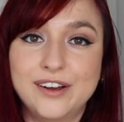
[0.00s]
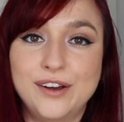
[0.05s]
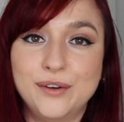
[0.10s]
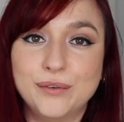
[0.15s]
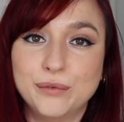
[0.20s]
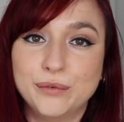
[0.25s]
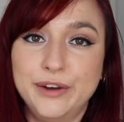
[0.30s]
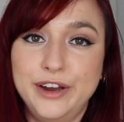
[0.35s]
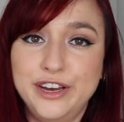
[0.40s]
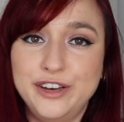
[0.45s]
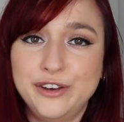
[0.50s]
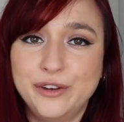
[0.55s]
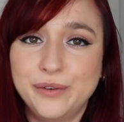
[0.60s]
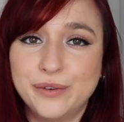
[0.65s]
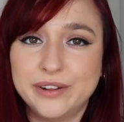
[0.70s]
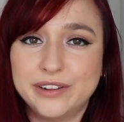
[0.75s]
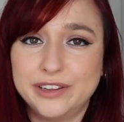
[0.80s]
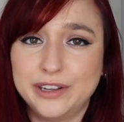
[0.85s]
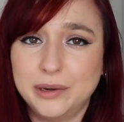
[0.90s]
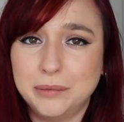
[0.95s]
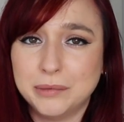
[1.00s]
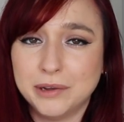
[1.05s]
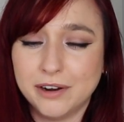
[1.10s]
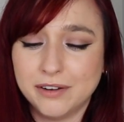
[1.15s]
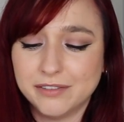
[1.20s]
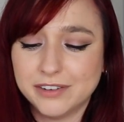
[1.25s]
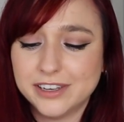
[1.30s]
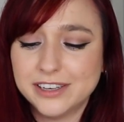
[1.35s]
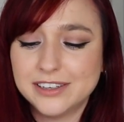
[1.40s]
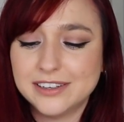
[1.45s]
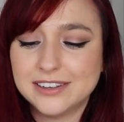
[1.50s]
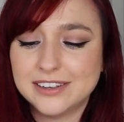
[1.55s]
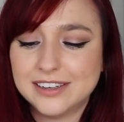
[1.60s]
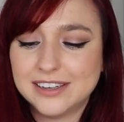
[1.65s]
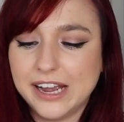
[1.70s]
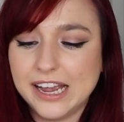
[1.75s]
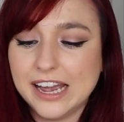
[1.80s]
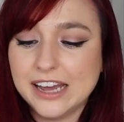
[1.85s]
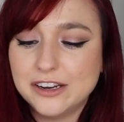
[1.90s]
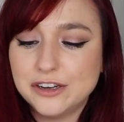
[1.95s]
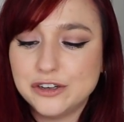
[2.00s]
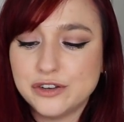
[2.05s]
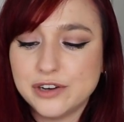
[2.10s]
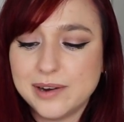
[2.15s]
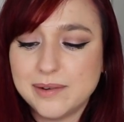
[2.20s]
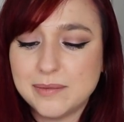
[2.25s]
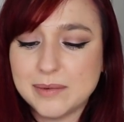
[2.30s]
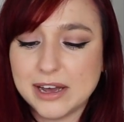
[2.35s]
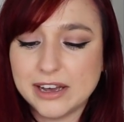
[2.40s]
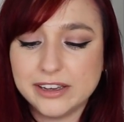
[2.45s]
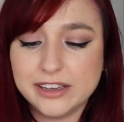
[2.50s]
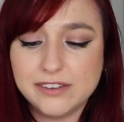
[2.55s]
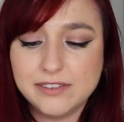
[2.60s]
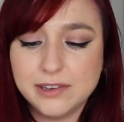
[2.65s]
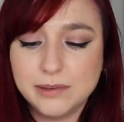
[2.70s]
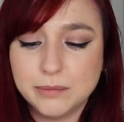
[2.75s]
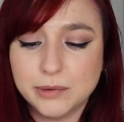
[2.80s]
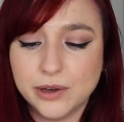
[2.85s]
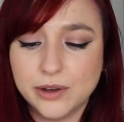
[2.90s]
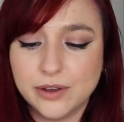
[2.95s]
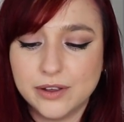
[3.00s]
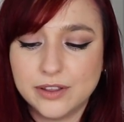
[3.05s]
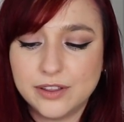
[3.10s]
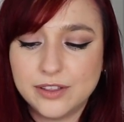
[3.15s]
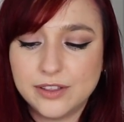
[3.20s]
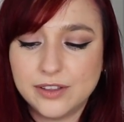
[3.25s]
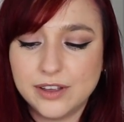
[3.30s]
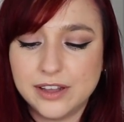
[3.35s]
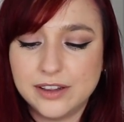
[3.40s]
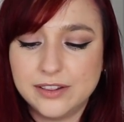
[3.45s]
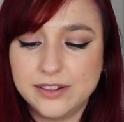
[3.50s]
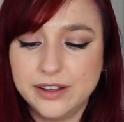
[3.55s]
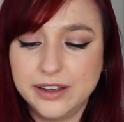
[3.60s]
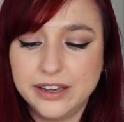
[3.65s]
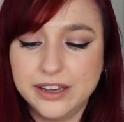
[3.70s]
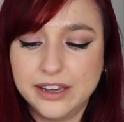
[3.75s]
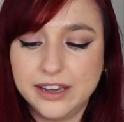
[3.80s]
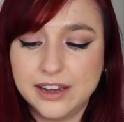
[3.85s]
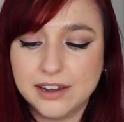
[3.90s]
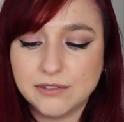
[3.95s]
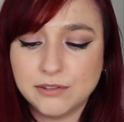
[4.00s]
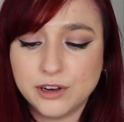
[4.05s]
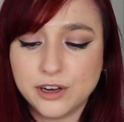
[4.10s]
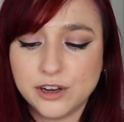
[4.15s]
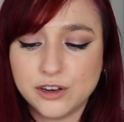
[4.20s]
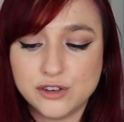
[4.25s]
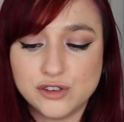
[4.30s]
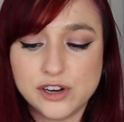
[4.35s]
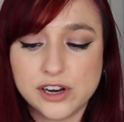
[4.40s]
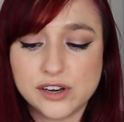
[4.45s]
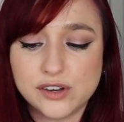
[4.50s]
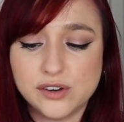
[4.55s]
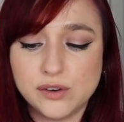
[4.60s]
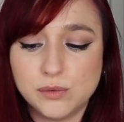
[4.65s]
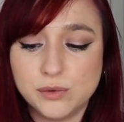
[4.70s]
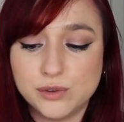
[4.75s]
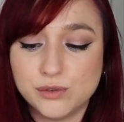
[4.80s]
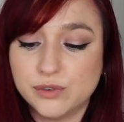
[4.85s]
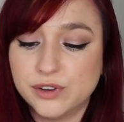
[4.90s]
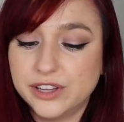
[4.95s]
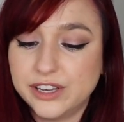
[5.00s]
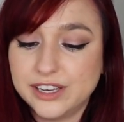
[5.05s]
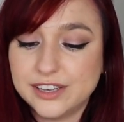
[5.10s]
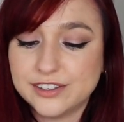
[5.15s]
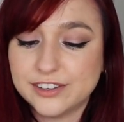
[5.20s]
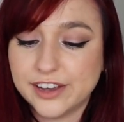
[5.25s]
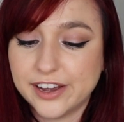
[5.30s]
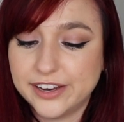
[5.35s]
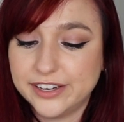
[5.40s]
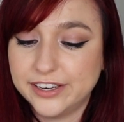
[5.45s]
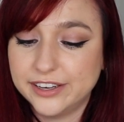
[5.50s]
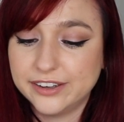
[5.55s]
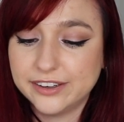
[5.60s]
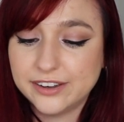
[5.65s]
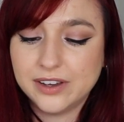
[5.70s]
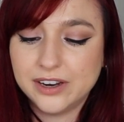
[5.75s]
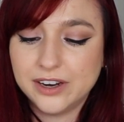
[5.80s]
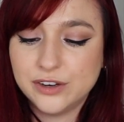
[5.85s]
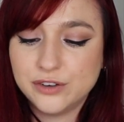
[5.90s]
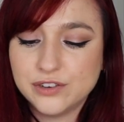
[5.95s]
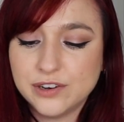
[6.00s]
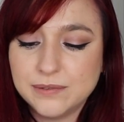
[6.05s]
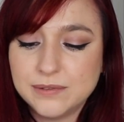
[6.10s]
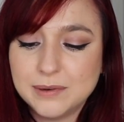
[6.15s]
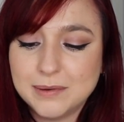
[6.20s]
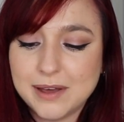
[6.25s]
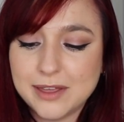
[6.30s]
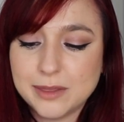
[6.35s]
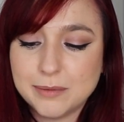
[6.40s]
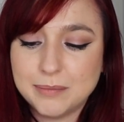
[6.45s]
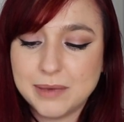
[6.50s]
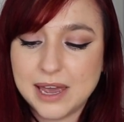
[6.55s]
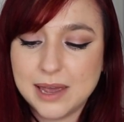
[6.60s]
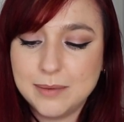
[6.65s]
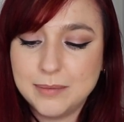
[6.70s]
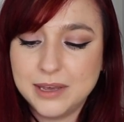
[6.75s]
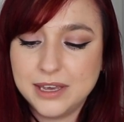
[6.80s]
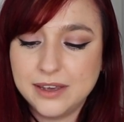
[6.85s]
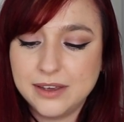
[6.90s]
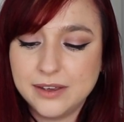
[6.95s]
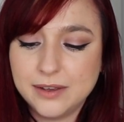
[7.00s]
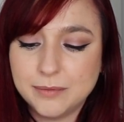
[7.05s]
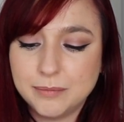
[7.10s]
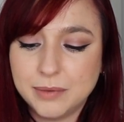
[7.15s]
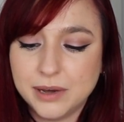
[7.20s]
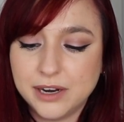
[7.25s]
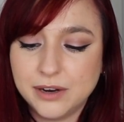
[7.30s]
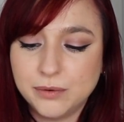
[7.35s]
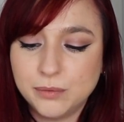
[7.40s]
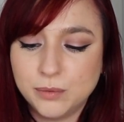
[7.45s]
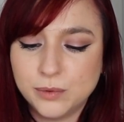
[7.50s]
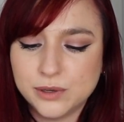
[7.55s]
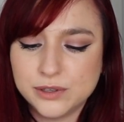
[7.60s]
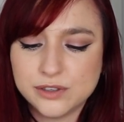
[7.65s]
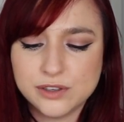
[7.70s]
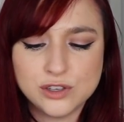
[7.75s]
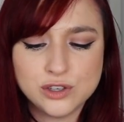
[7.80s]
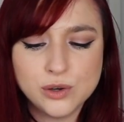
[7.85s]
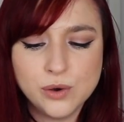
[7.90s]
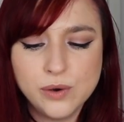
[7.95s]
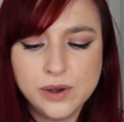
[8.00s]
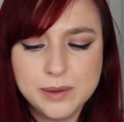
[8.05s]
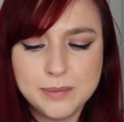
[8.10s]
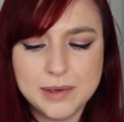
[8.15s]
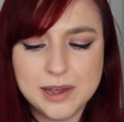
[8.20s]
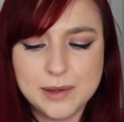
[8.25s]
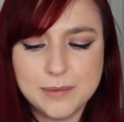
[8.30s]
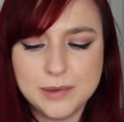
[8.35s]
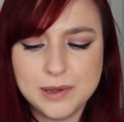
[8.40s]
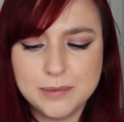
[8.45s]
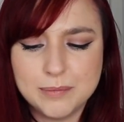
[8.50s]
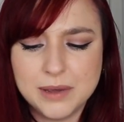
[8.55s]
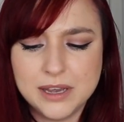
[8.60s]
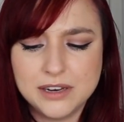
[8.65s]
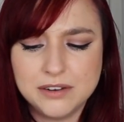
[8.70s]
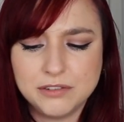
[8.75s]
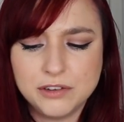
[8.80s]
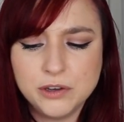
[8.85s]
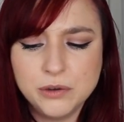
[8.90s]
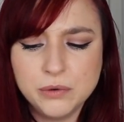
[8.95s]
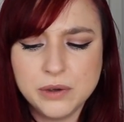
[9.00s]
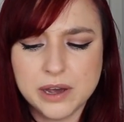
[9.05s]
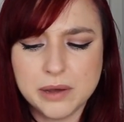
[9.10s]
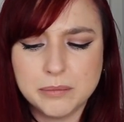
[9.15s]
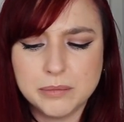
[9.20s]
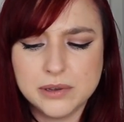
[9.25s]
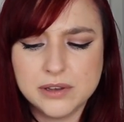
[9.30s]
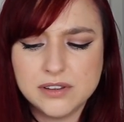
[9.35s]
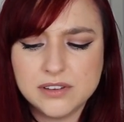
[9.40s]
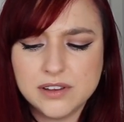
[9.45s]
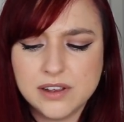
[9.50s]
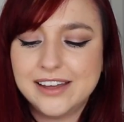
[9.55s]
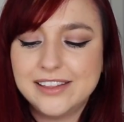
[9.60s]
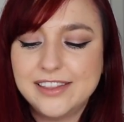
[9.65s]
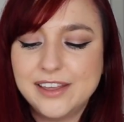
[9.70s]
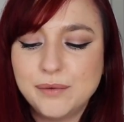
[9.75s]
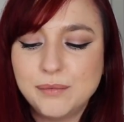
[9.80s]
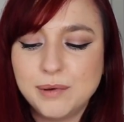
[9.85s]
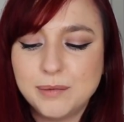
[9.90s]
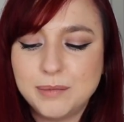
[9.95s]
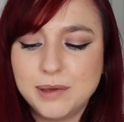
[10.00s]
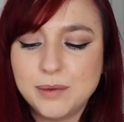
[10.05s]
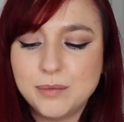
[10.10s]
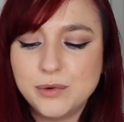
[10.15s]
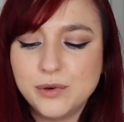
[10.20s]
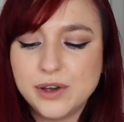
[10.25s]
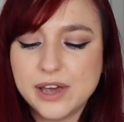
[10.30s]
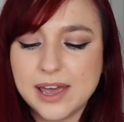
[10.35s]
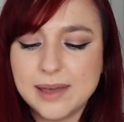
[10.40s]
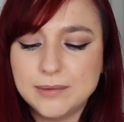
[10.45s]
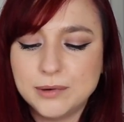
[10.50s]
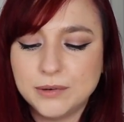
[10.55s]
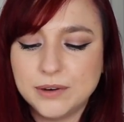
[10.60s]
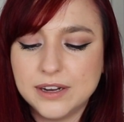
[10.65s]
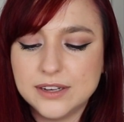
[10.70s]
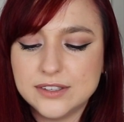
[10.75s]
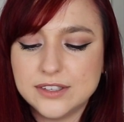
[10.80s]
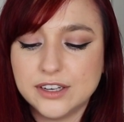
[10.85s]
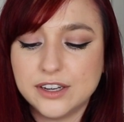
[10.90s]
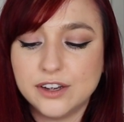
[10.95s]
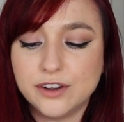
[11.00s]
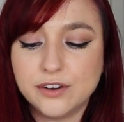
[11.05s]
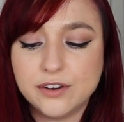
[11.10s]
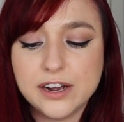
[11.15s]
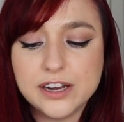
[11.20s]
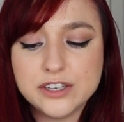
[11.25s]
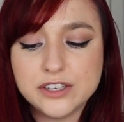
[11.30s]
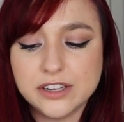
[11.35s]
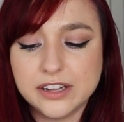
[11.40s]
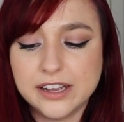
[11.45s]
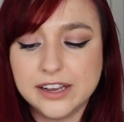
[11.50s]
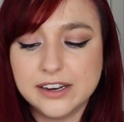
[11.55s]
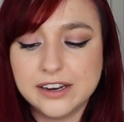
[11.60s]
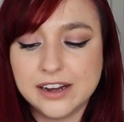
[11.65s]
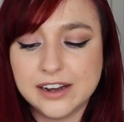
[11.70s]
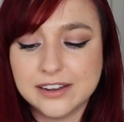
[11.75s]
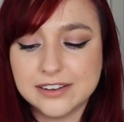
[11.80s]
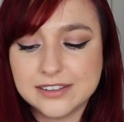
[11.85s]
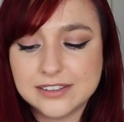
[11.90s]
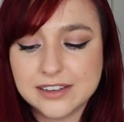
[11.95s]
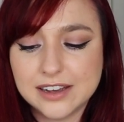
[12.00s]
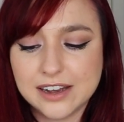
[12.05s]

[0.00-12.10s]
I'll read you a little bit of it. I had a dream about giving birth and thinking every contraction was really exciting, and I dreamt about the baby, but it was a toy baby made of cucumbers. And then when people came around to congratulate us,